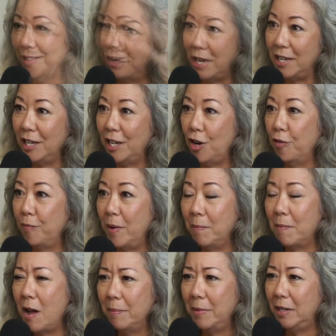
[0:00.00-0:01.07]
taking care of my
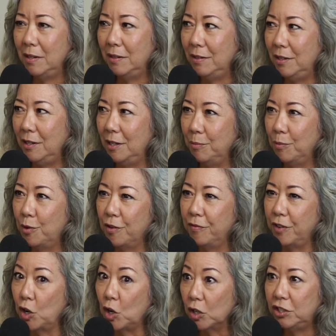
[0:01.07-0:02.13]
mom in more
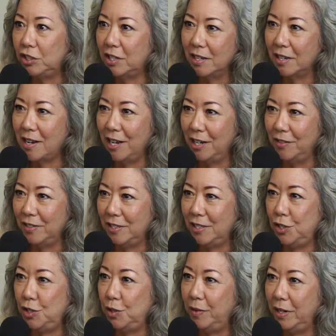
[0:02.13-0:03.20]
of an urgent kind of a
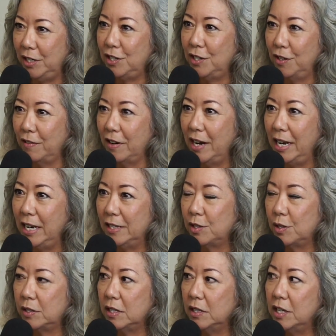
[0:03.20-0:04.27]
situation, right?
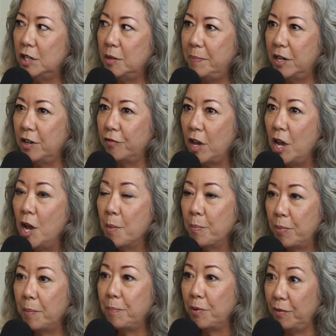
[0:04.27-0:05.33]
So it's a little bit of
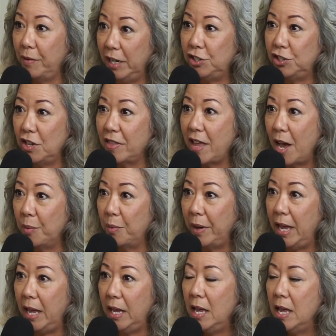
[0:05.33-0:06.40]
preparation that
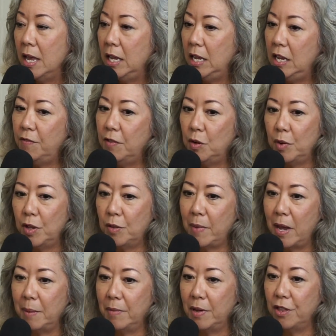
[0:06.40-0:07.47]
way. Even with
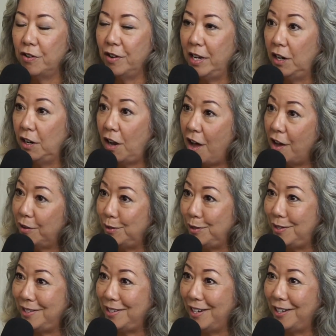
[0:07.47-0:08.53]
my mother-in-law,
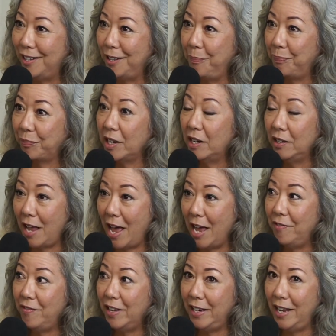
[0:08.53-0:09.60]
who's still
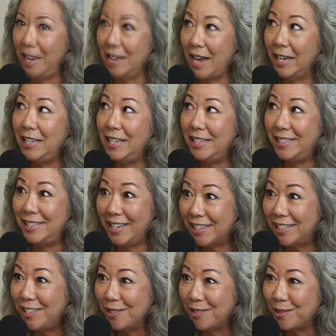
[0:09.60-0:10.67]
alive at
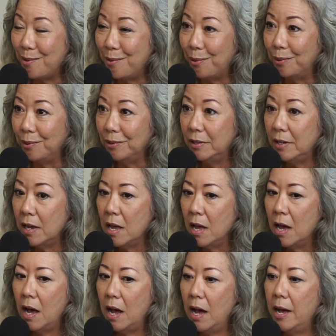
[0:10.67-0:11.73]
96 years old,
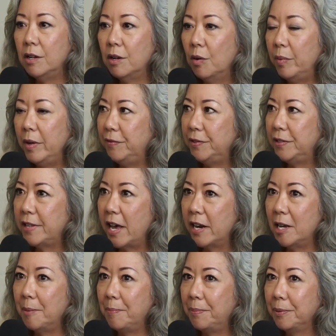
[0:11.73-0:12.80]
we've
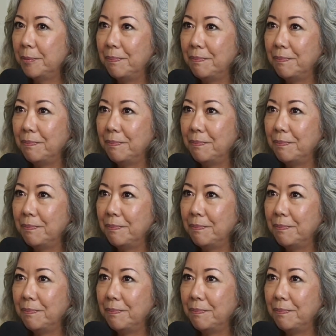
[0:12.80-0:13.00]
set up